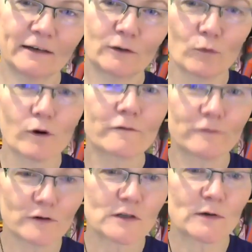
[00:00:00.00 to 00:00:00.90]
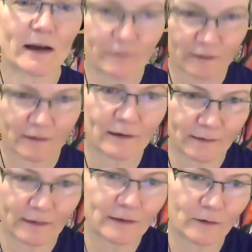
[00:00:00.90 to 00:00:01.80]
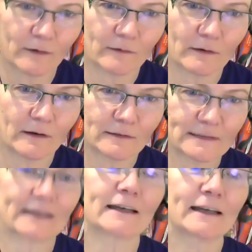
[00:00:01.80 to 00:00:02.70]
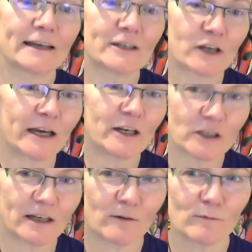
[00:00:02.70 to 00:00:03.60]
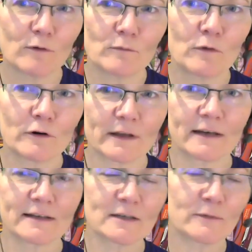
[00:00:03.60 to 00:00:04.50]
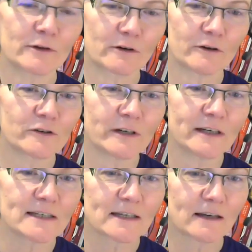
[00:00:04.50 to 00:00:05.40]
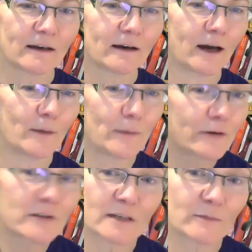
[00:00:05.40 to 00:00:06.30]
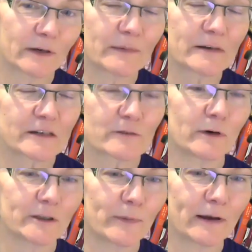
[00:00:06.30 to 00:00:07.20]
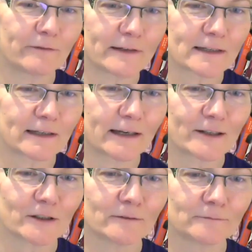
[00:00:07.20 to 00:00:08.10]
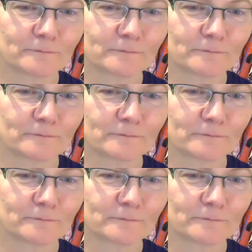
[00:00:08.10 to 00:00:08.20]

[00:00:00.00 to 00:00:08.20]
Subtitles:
workforce who have a technical education now more than in some other countries. I'm interested why the Belfast connection.